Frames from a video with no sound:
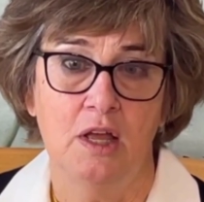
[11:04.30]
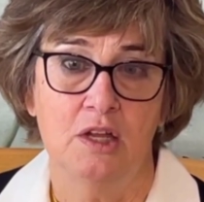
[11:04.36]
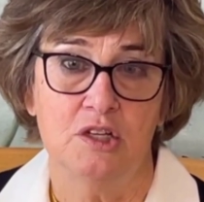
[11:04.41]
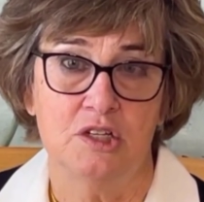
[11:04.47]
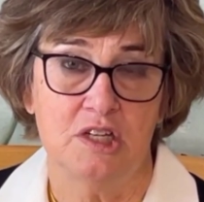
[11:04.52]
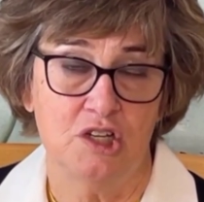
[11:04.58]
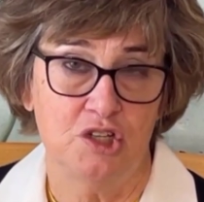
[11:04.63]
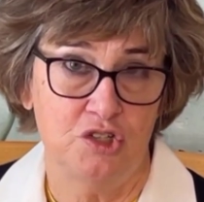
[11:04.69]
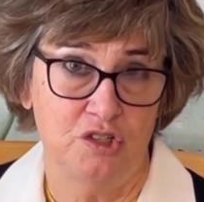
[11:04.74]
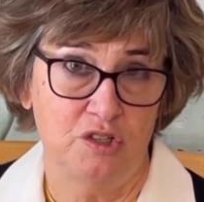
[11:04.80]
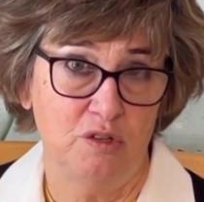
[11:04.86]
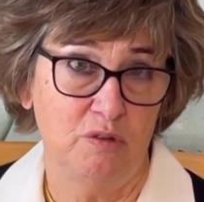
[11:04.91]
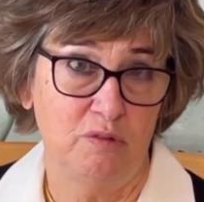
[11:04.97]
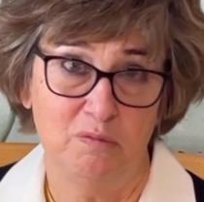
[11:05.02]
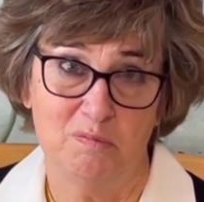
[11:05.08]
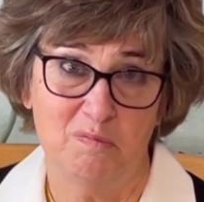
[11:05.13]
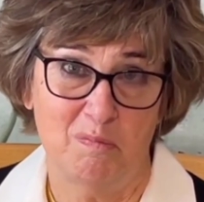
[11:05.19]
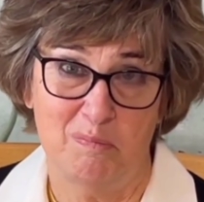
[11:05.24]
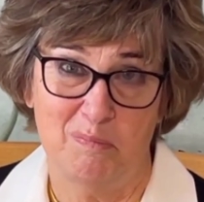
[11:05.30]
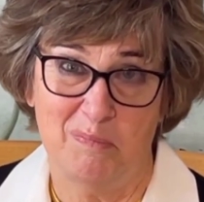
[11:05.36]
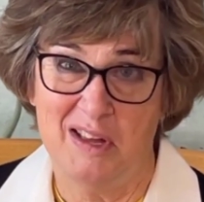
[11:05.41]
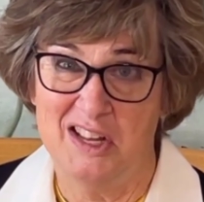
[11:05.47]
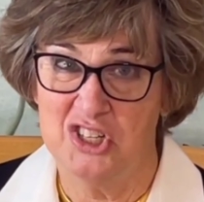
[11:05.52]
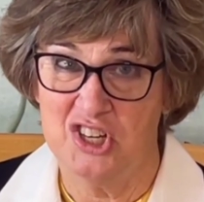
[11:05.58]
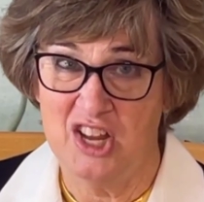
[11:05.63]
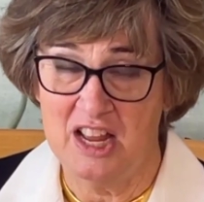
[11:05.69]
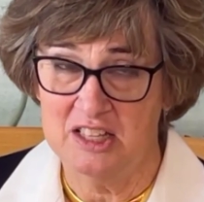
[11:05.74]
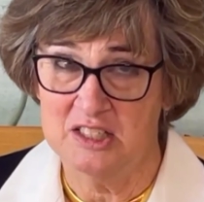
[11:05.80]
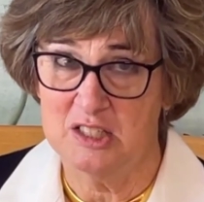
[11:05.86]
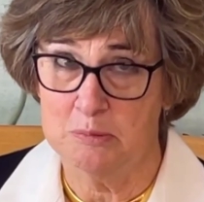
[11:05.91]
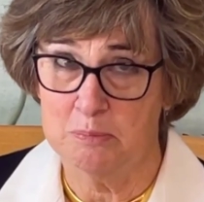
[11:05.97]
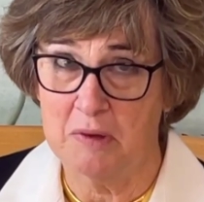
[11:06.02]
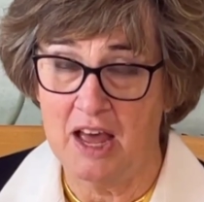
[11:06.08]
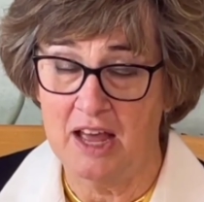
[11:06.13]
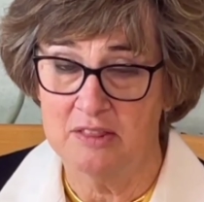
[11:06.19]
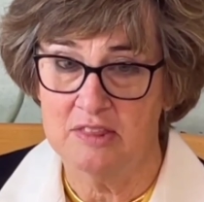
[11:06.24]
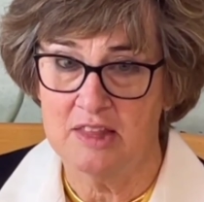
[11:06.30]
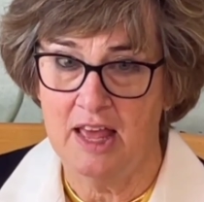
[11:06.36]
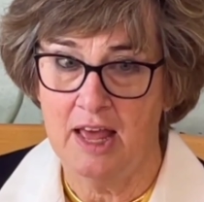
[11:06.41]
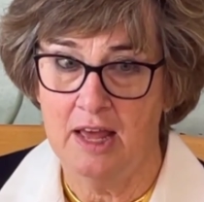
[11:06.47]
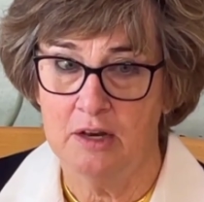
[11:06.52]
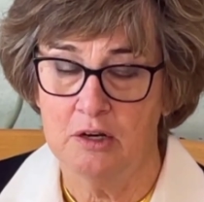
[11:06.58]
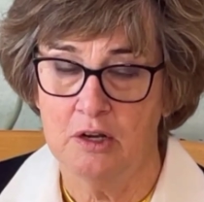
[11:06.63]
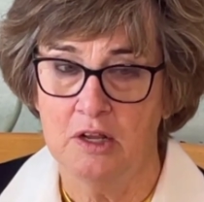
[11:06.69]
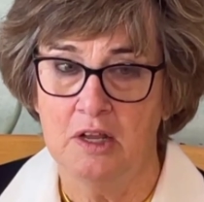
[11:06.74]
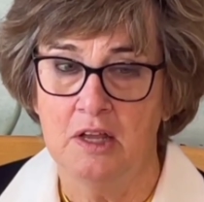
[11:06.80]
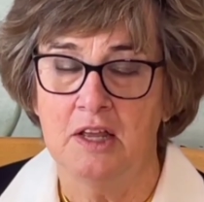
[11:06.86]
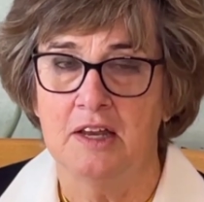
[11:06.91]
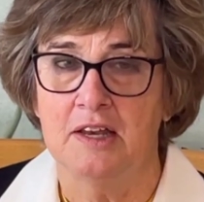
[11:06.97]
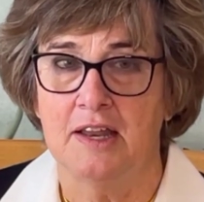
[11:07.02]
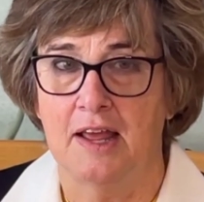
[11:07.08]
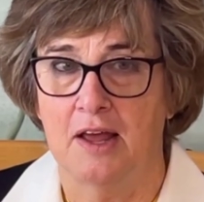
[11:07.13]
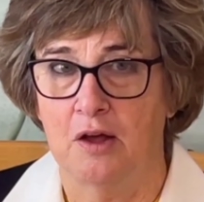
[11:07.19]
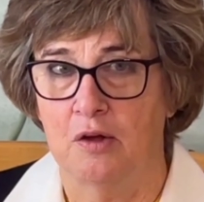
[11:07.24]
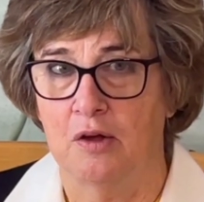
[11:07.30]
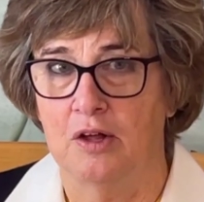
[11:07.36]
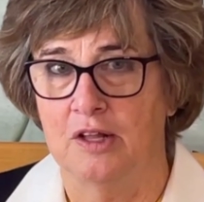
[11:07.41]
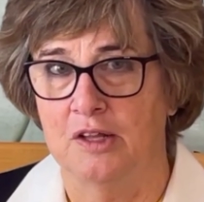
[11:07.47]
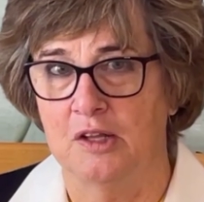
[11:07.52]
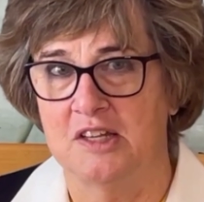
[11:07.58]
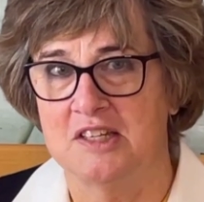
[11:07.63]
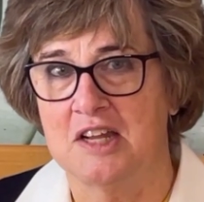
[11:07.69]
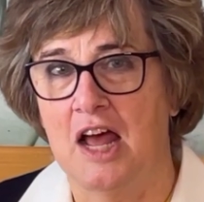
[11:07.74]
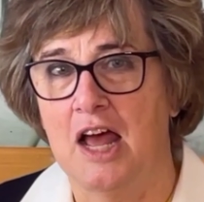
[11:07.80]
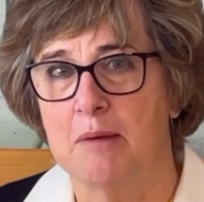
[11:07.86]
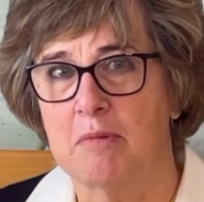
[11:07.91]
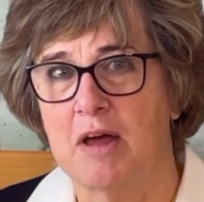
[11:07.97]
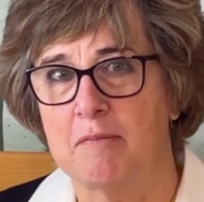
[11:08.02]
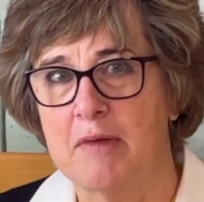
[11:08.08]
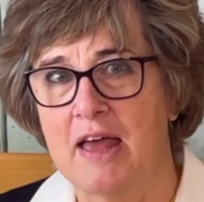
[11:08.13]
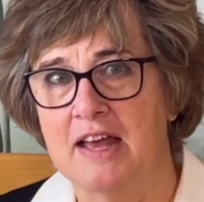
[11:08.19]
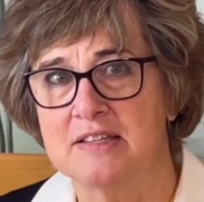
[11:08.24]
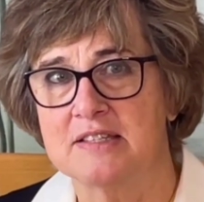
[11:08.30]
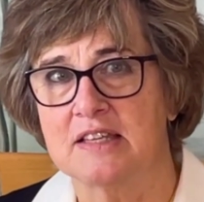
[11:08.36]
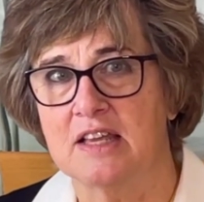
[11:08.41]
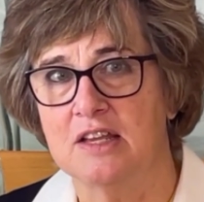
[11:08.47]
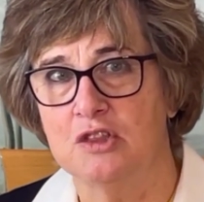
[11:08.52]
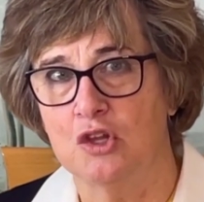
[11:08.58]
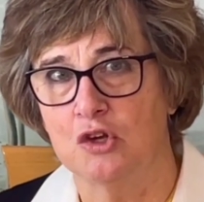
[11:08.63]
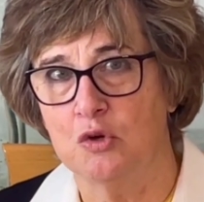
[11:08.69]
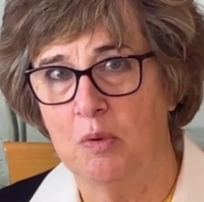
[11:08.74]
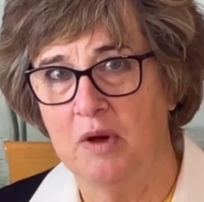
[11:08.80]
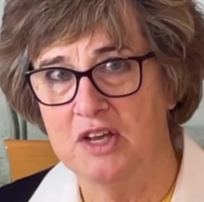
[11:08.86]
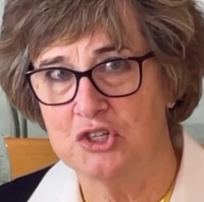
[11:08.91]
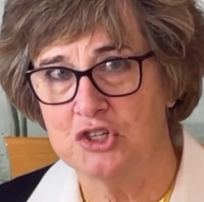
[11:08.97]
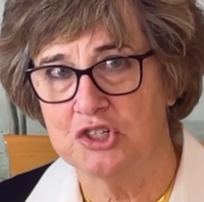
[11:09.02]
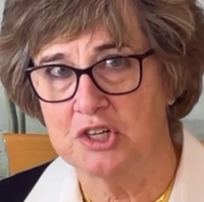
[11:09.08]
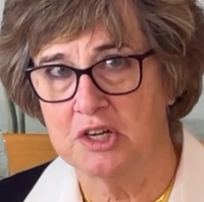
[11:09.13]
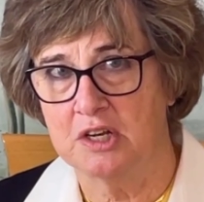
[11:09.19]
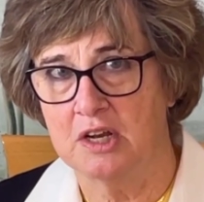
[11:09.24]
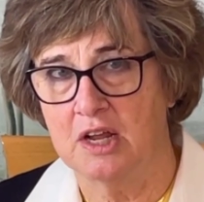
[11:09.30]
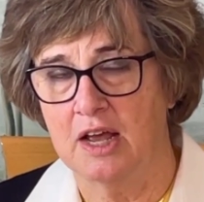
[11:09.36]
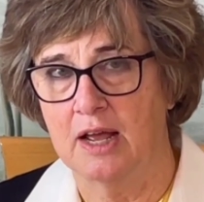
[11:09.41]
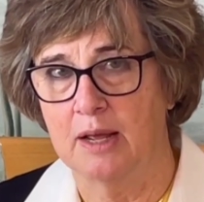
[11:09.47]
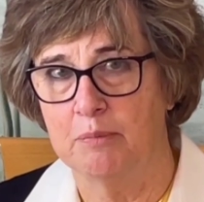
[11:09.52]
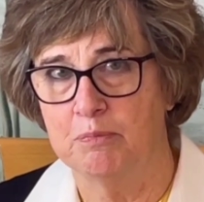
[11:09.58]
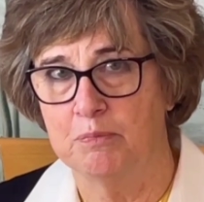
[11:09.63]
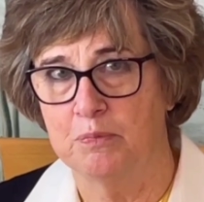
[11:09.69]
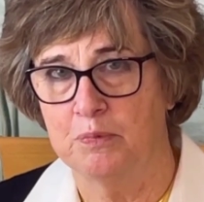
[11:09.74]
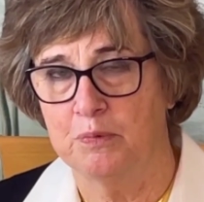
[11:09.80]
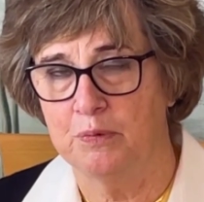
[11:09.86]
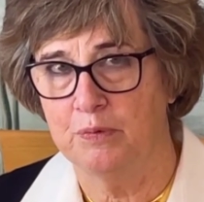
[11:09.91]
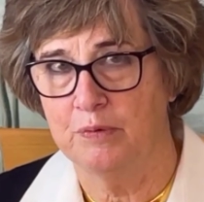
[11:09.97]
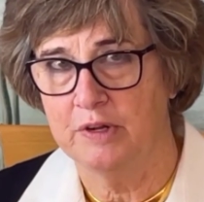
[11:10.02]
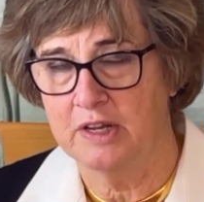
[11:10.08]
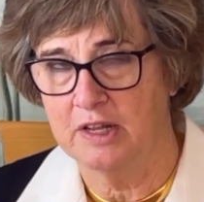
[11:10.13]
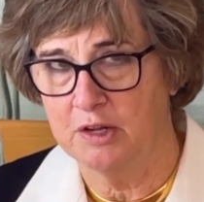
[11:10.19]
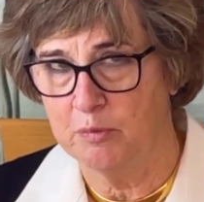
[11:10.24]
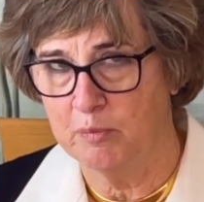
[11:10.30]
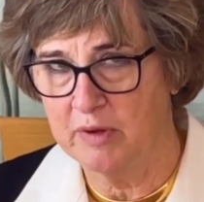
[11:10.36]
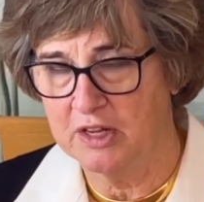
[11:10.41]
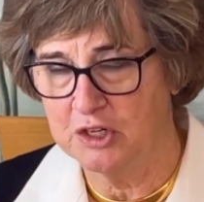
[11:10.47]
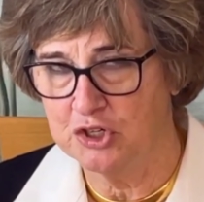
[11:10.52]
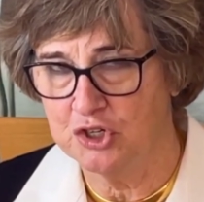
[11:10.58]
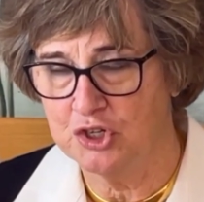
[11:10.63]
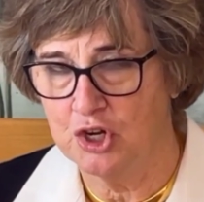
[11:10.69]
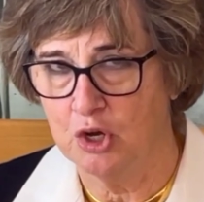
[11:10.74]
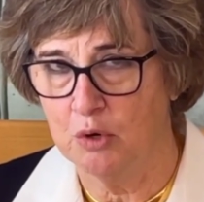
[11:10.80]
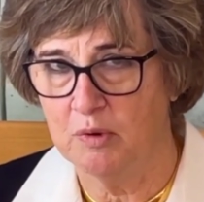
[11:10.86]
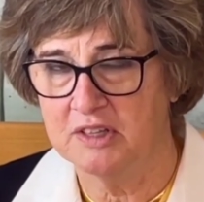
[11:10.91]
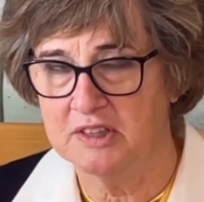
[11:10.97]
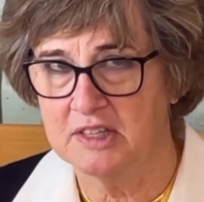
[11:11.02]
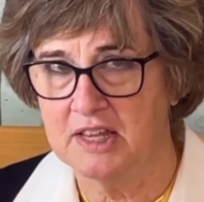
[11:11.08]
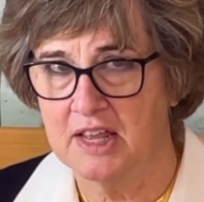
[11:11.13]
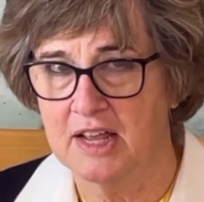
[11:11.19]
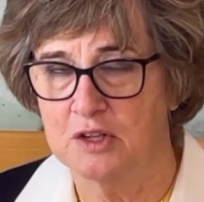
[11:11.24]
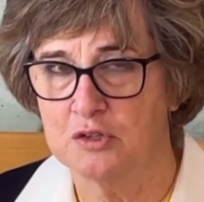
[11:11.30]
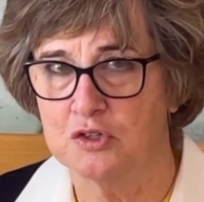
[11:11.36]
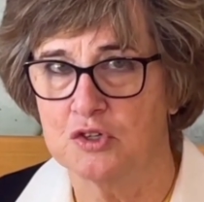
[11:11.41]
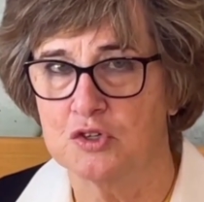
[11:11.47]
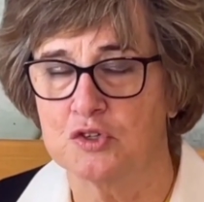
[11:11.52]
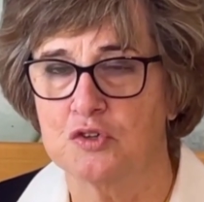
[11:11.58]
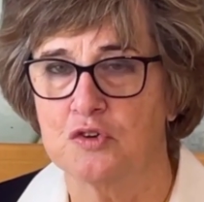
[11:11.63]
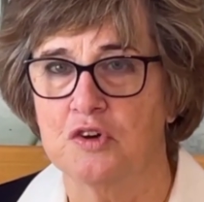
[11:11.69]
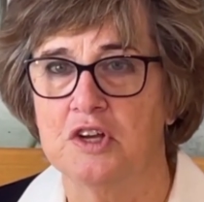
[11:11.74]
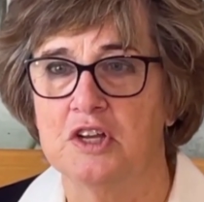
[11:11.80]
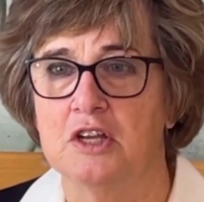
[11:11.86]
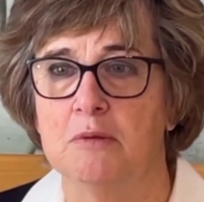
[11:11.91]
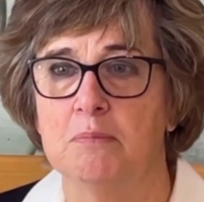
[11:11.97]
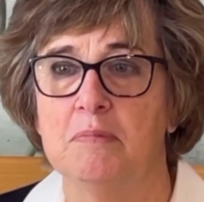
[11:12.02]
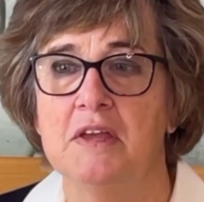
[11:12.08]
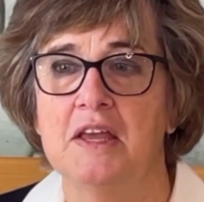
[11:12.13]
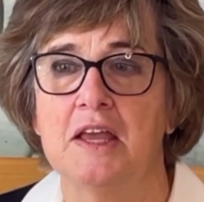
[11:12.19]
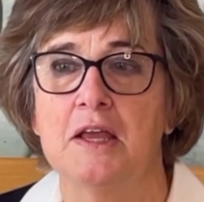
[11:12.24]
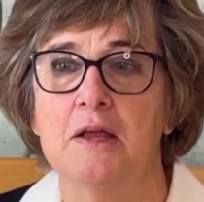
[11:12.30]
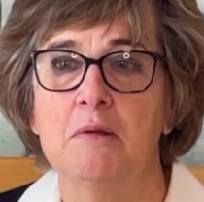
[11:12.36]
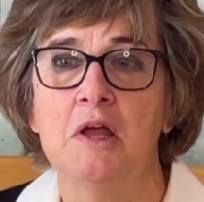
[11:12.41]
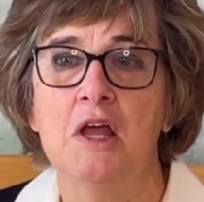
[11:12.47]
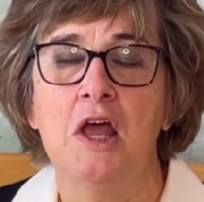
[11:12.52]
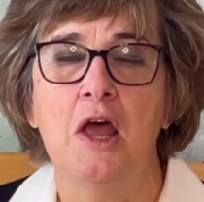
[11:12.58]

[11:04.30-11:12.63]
Did you by chance spot that? Now, all the time I'm asking the question, I pretty much know what the answer is going to be.